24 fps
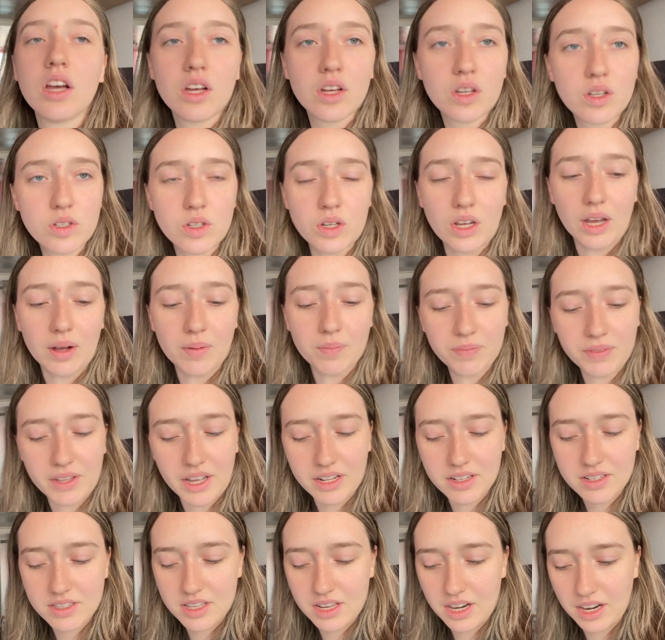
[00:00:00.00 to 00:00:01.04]
So yeah,
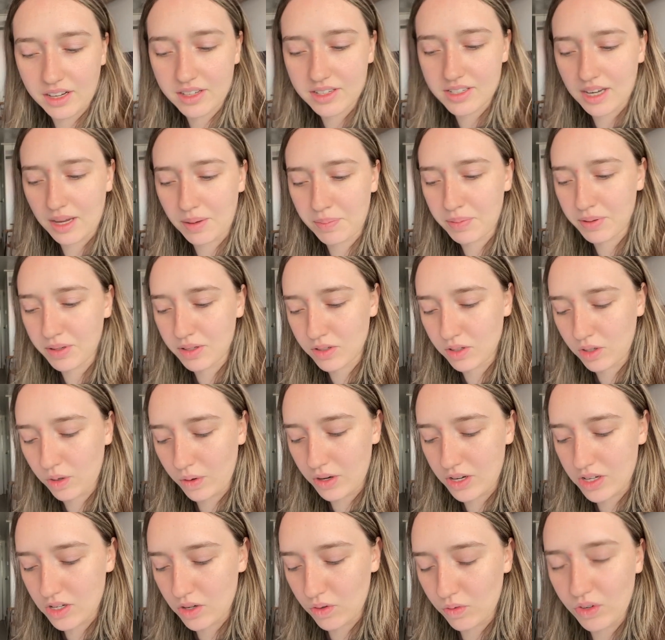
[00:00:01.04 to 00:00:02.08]
that's the next step, is
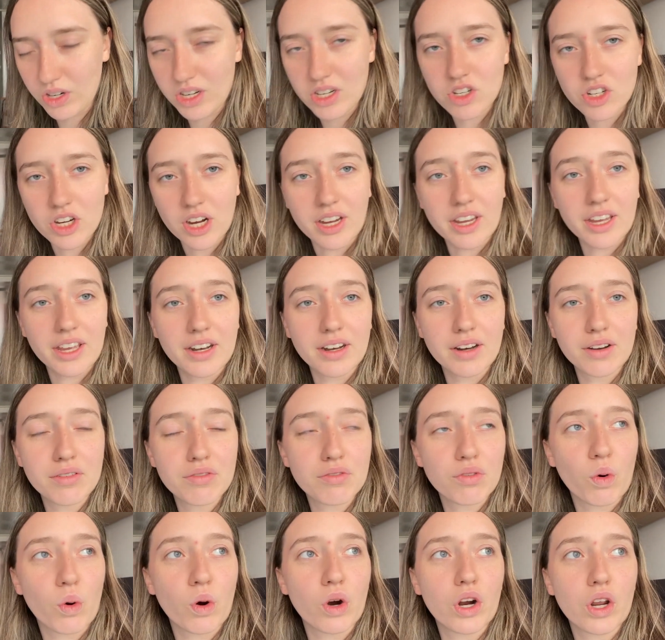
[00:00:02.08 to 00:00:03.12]
going to recheck in
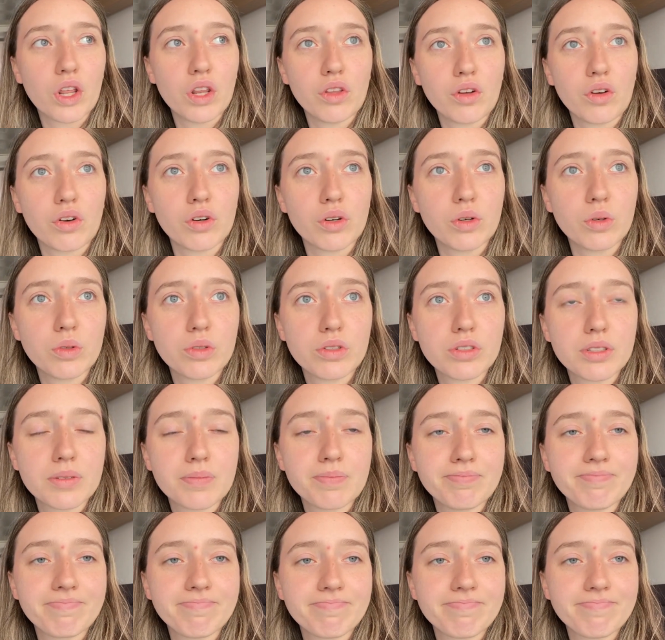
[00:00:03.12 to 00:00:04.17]
for the cruise.
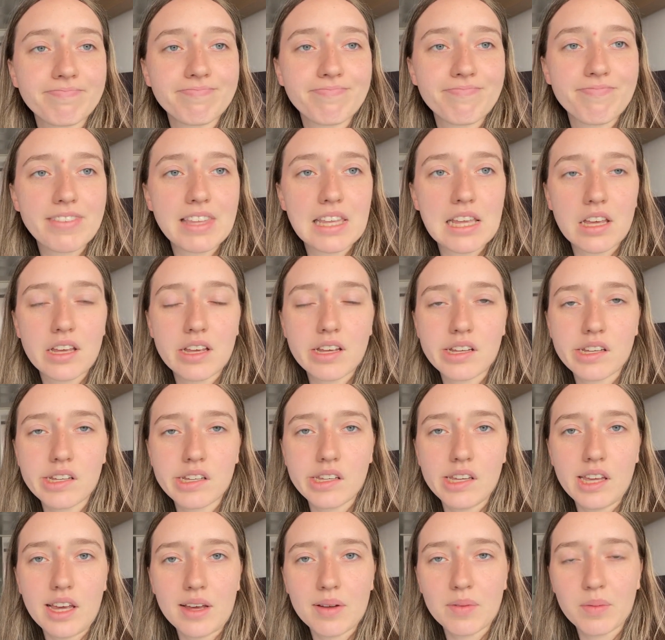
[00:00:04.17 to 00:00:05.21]

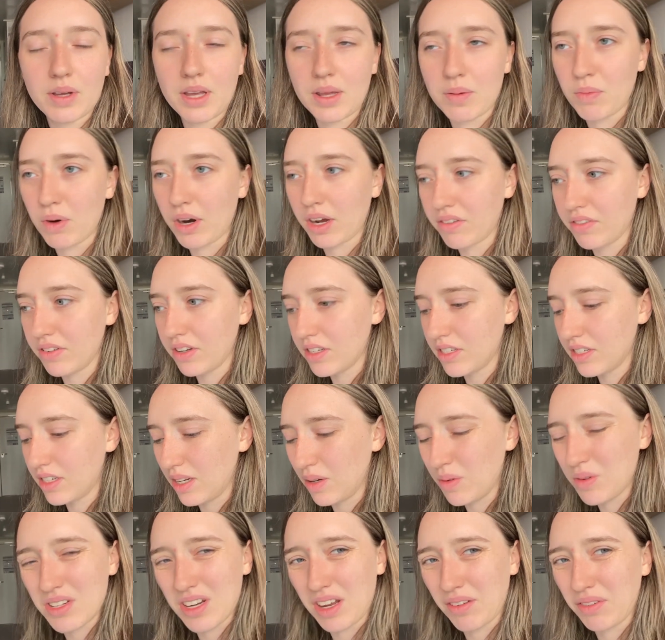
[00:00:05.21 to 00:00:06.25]
Yeah, we had breakfast.
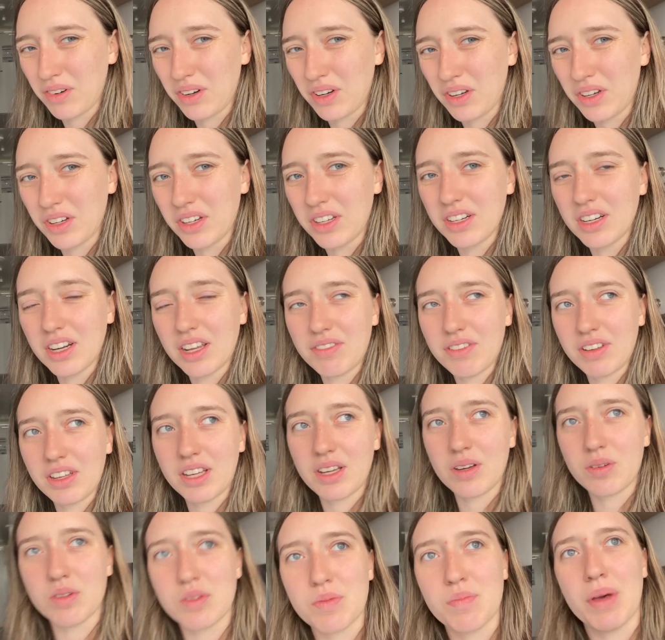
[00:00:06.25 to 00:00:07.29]
It was not very good. I feel like
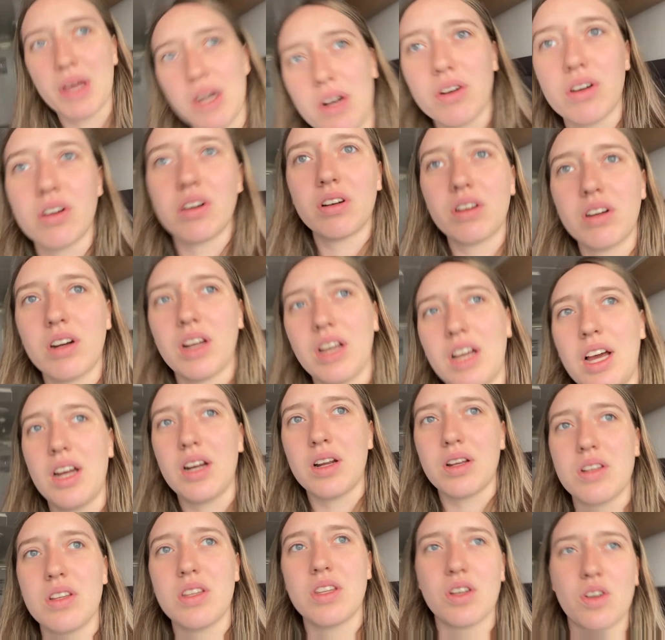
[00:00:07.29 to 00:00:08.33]
it was better. I got
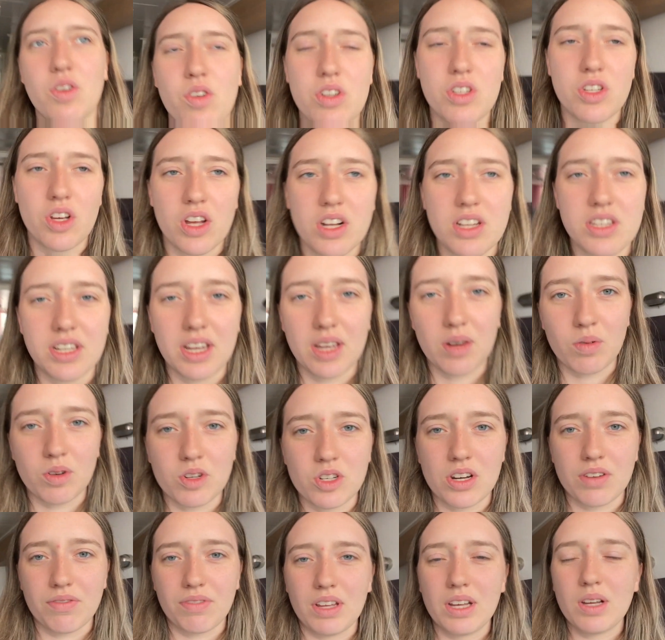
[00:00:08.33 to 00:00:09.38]
a the croissant sandwich,
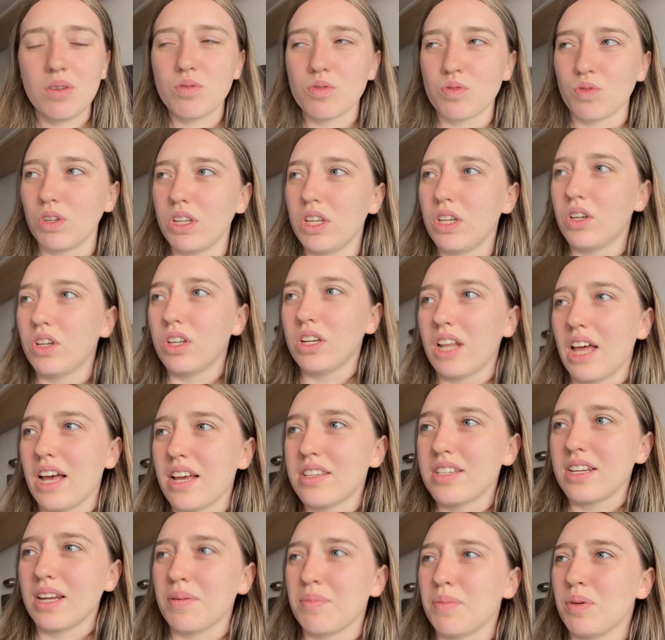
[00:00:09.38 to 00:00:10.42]
and I feel like it was really good
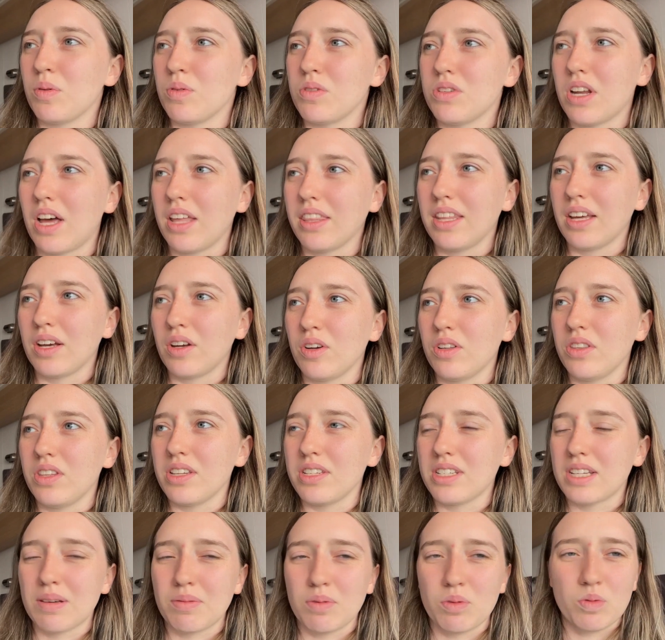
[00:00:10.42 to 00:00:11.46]
last time, but it was not that good this
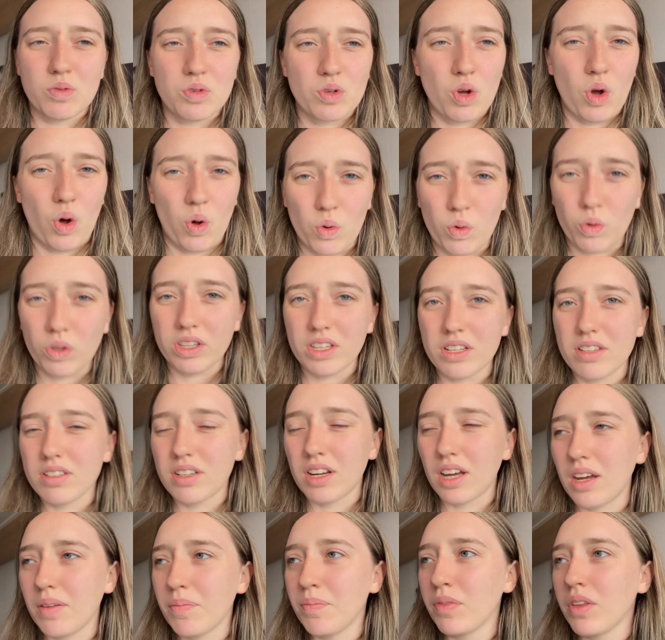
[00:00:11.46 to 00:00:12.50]
time. It was cold this
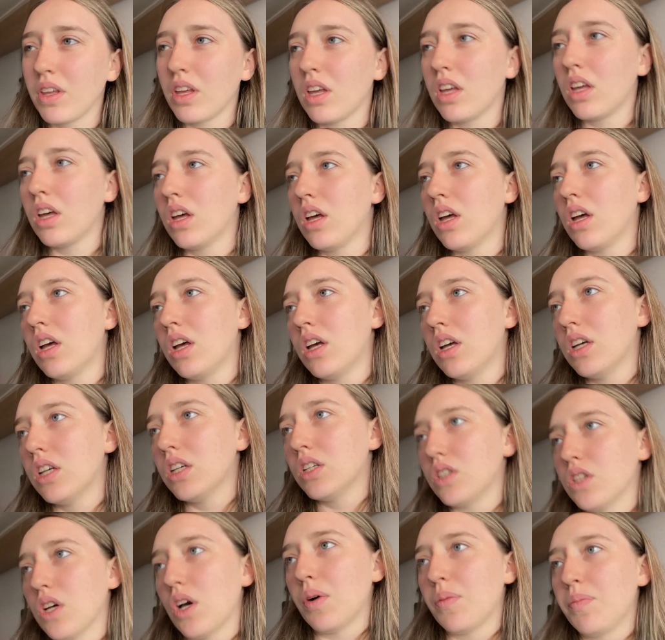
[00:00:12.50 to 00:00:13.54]
time.
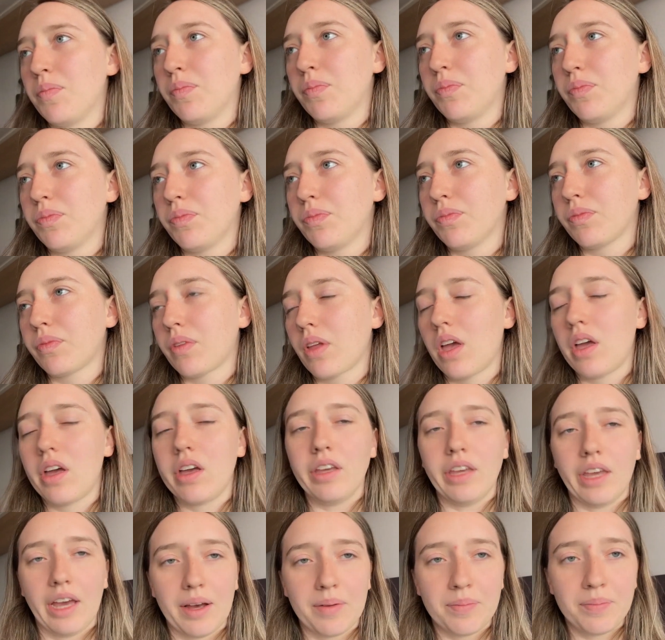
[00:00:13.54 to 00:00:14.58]
So
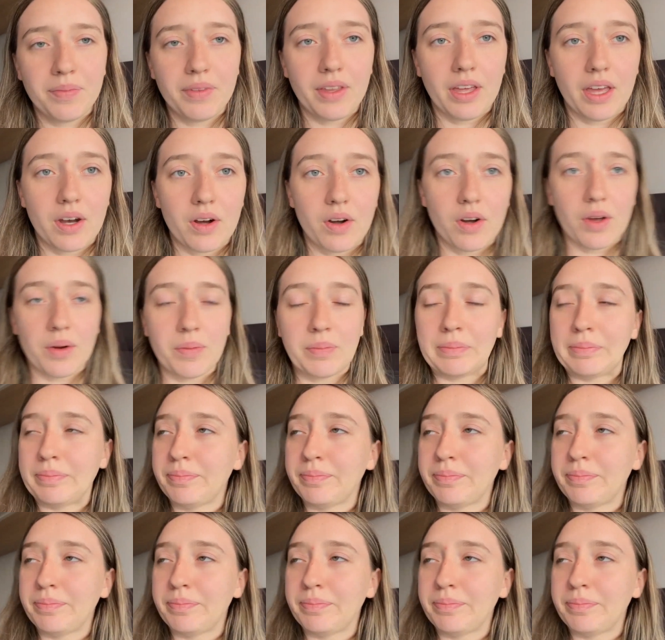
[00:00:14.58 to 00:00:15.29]
yeah, I don't know.